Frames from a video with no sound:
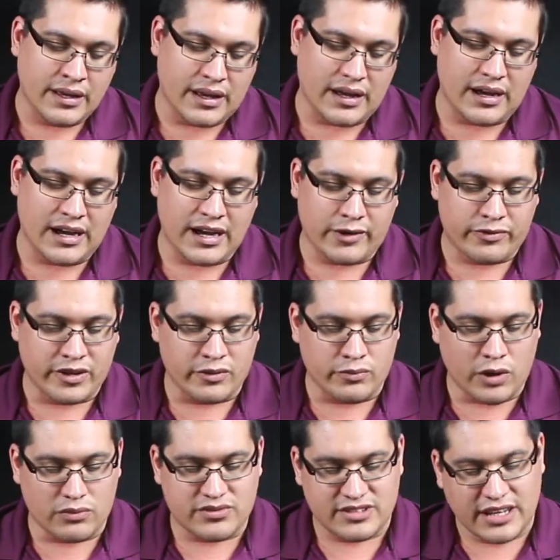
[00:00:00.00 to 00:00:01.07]
Uh, if we
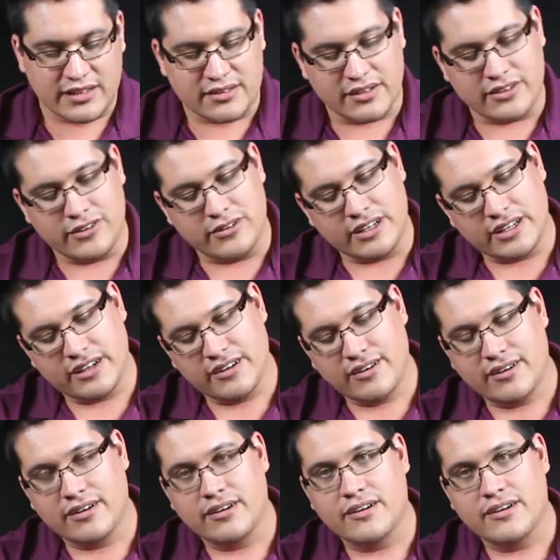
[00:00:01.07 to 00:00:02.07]
rotate the unit here,